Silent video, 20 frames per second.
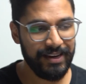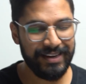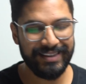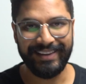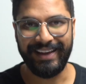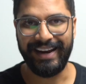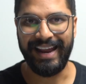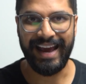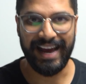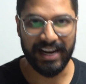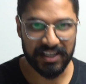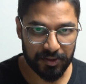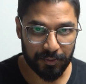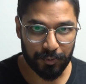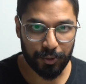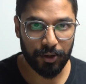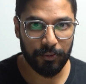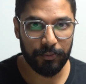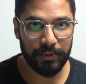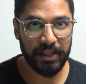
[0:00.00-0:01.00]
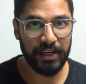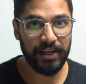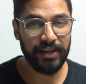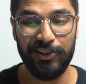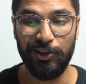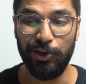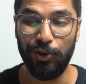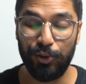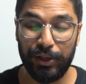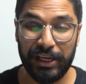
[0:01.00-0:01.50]
that has a property,
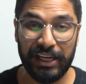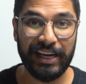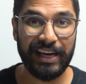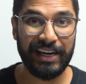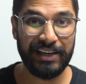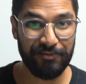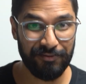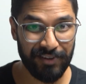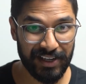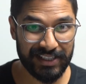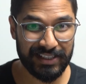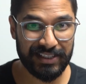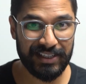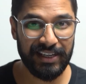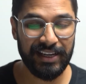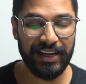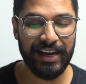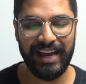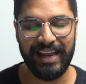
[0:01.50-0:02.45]
looking at investing,